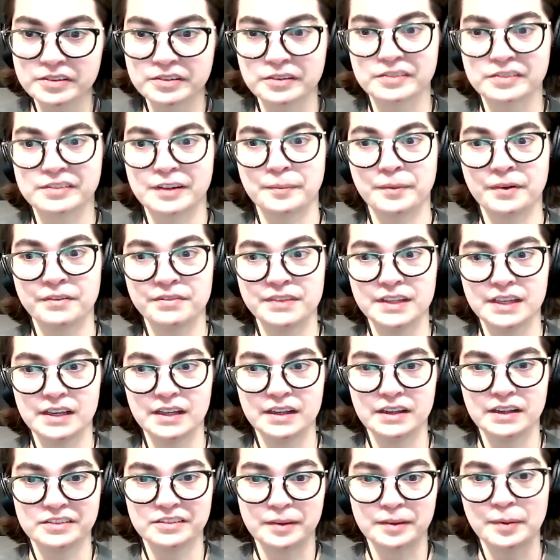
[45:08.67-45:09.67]
so some of
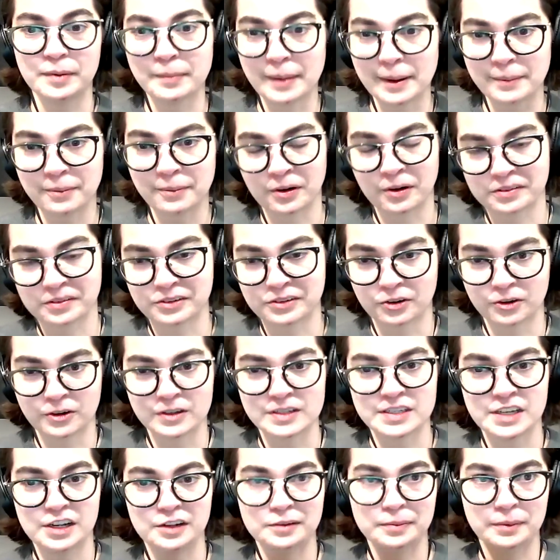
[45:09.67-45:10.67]
my personal
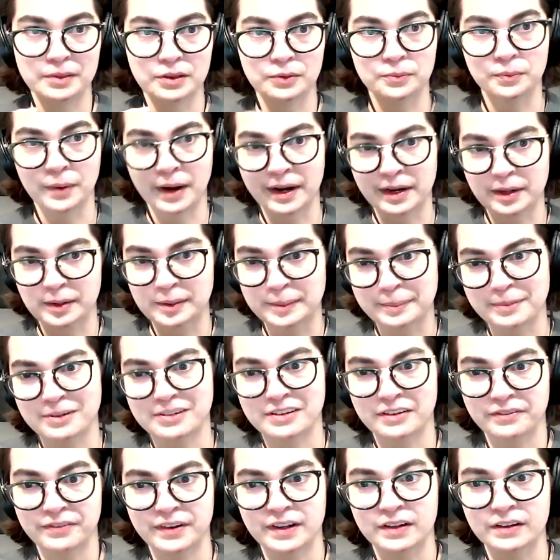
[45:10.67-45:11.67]
critiques with the writing
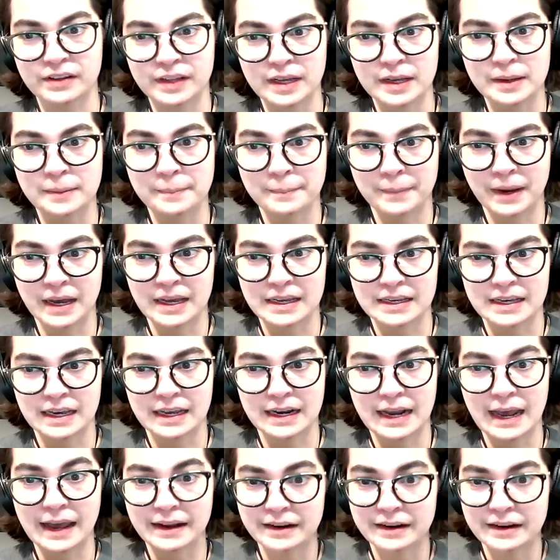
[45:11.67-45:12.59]
specifically might get